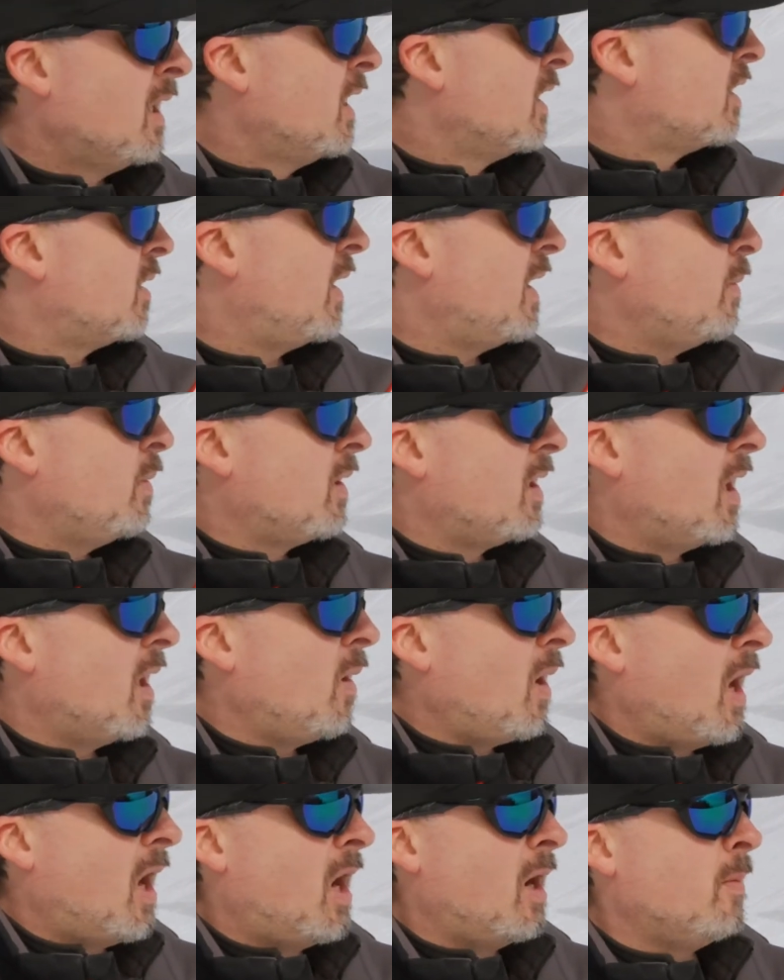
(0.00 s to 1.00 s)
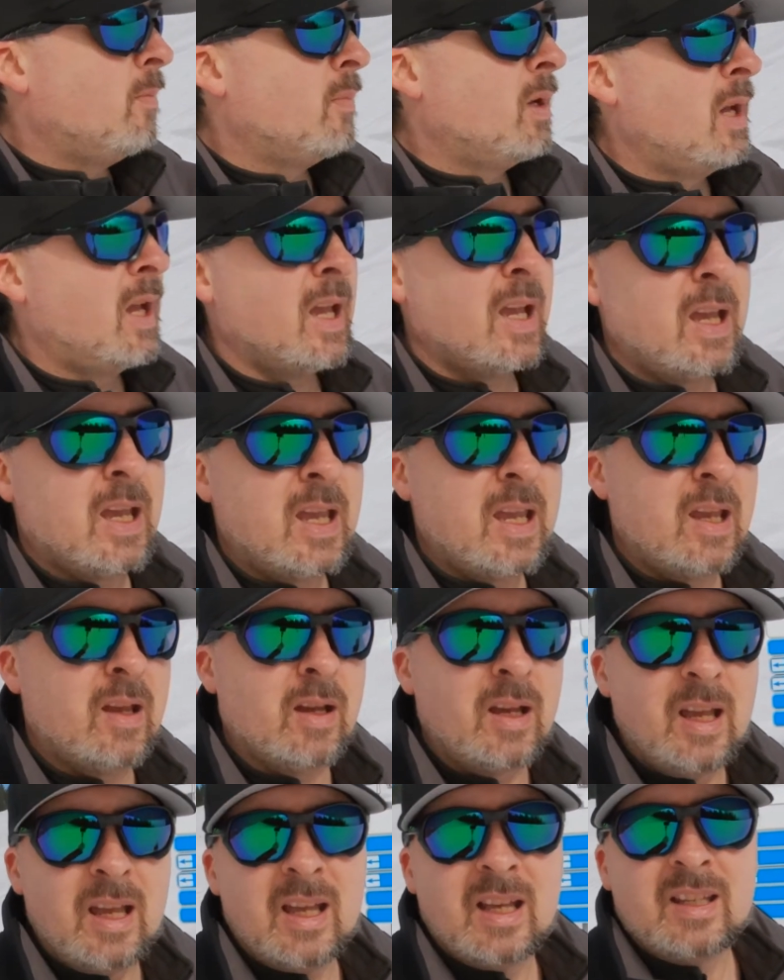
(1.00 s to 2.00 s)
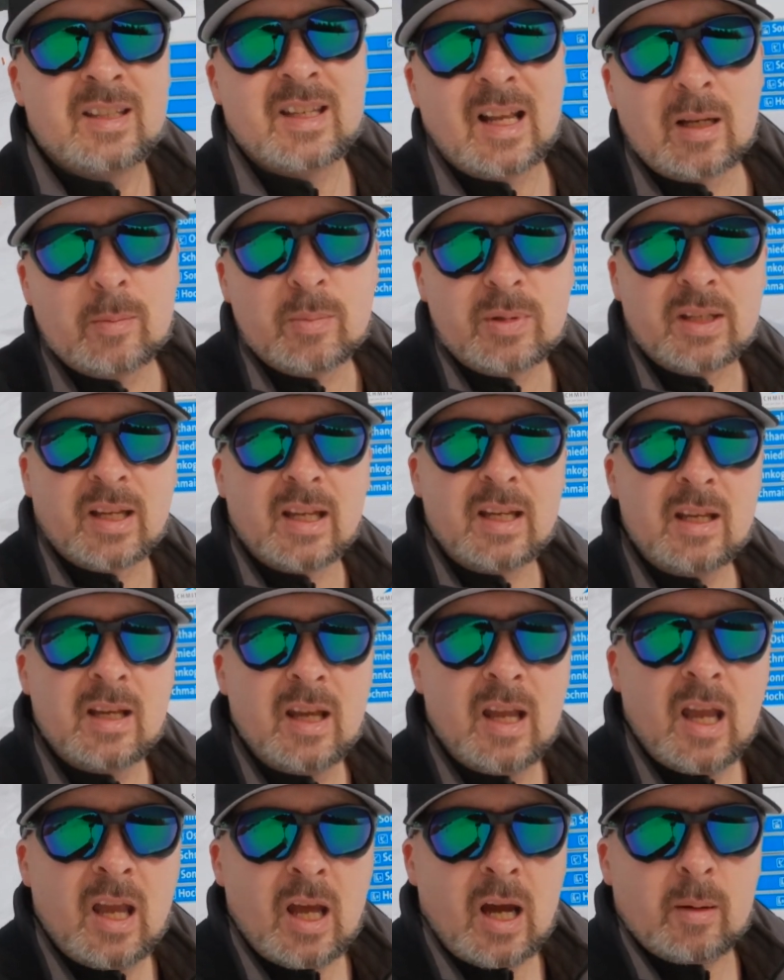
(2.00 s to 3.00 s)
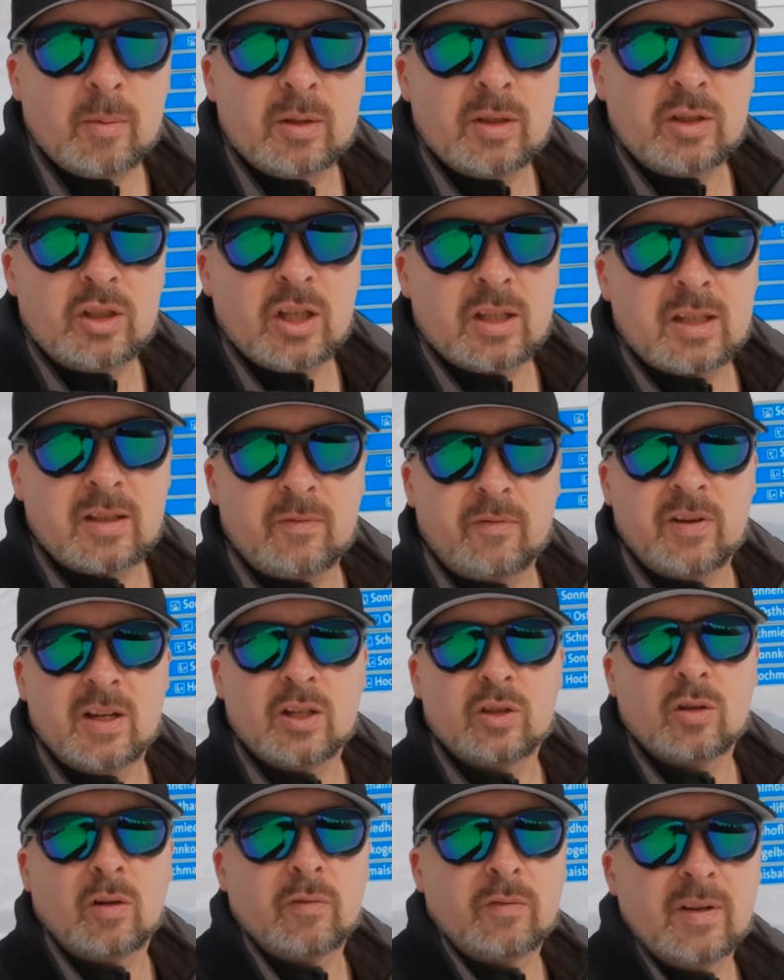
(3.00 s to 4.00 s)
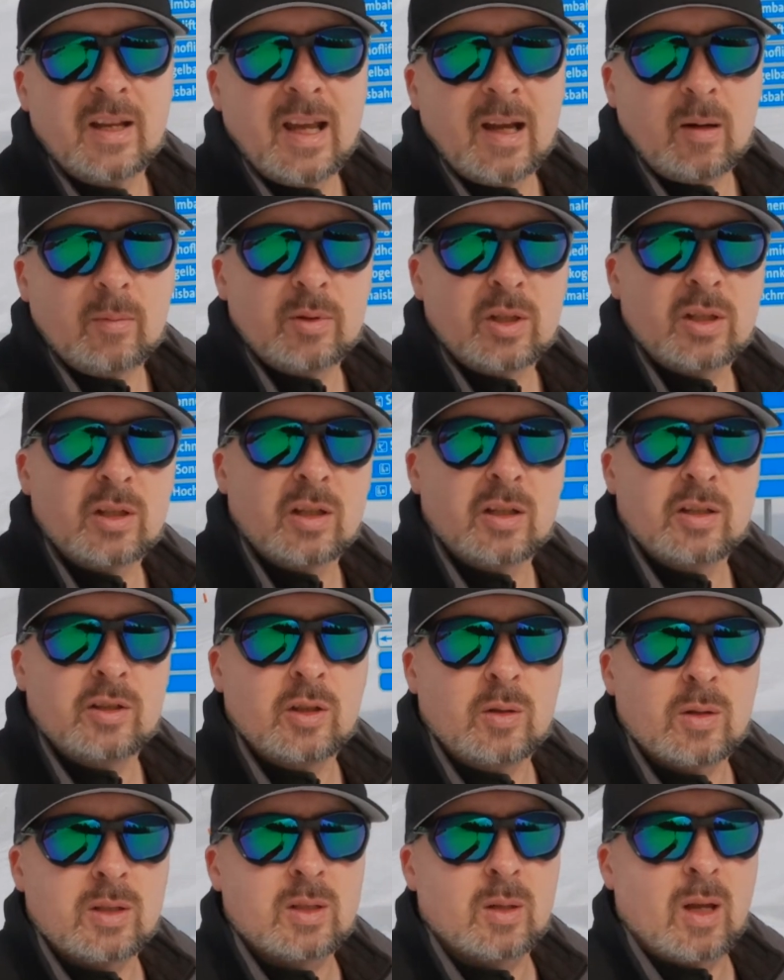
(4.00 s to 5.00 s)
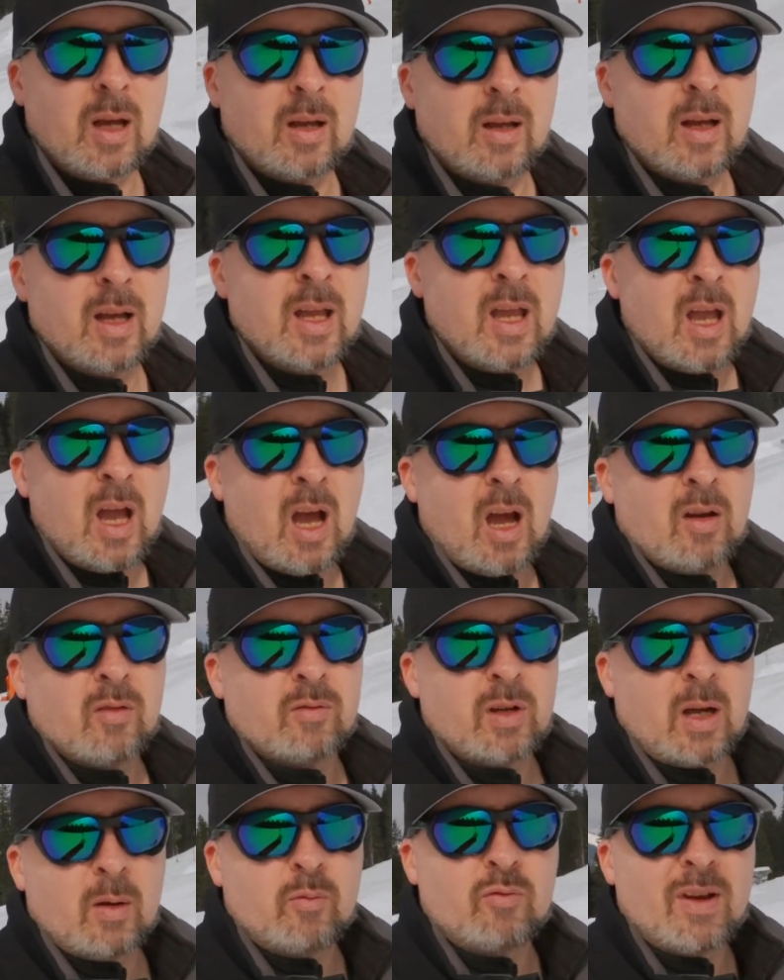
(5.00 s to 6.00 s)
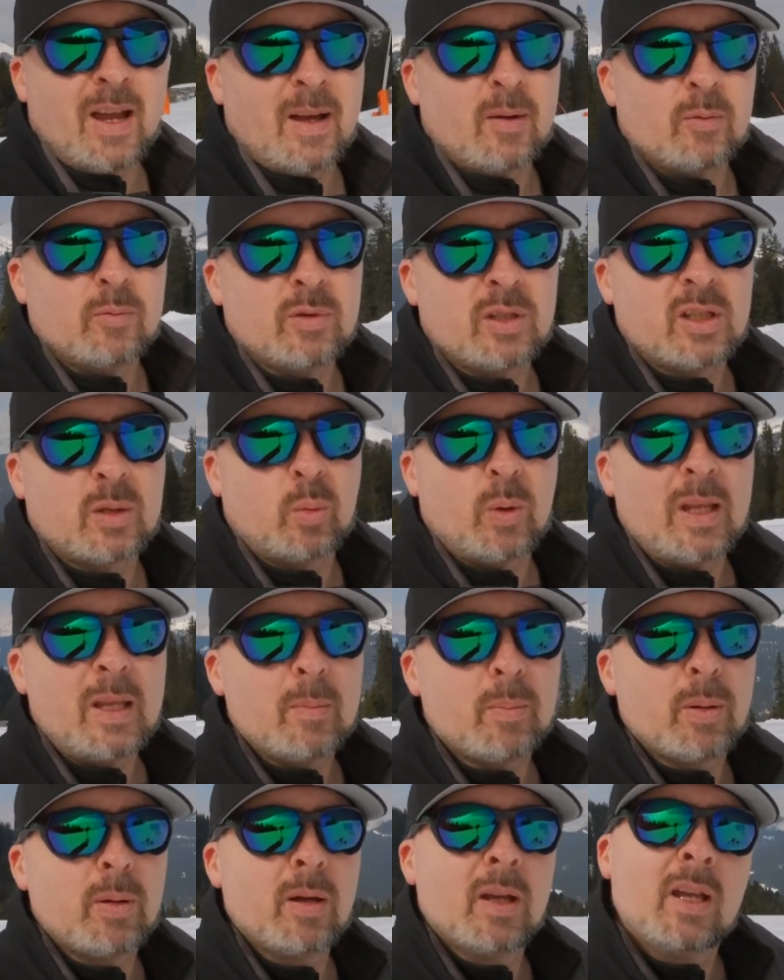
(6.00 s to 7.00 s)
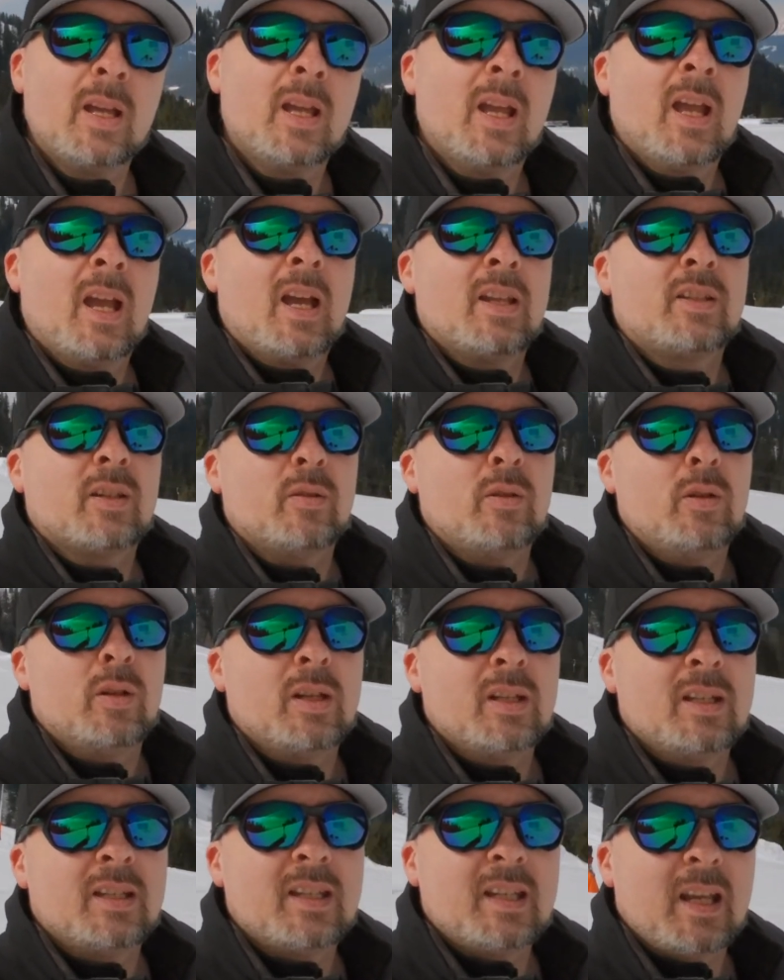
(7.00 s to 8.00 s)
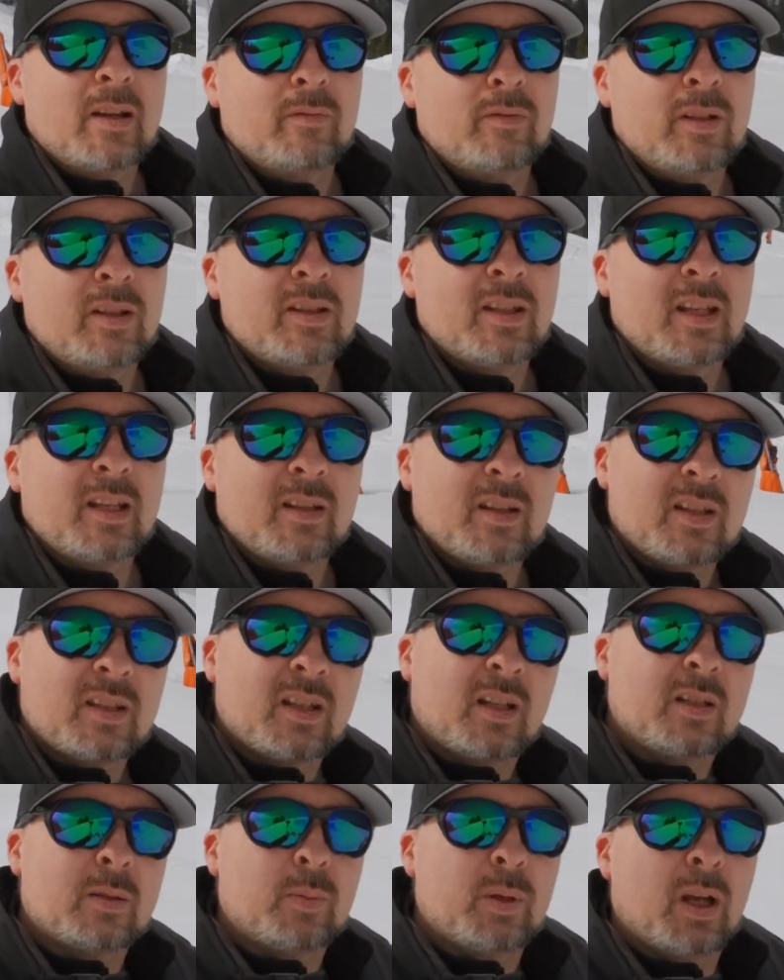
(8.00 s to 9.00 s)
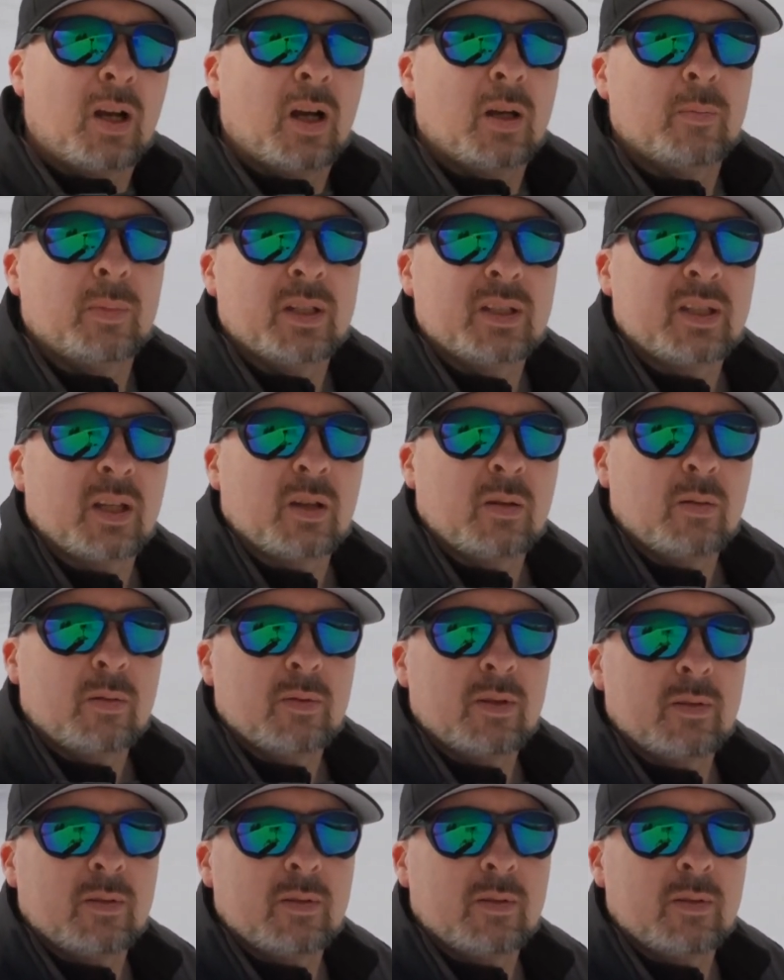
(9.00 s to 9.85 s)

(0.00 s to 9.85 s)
So there we go. I'm here at LMZ. I'm going to just finish off now. I'm just going to do a round sweep so you can see everything. The sun's behind me, so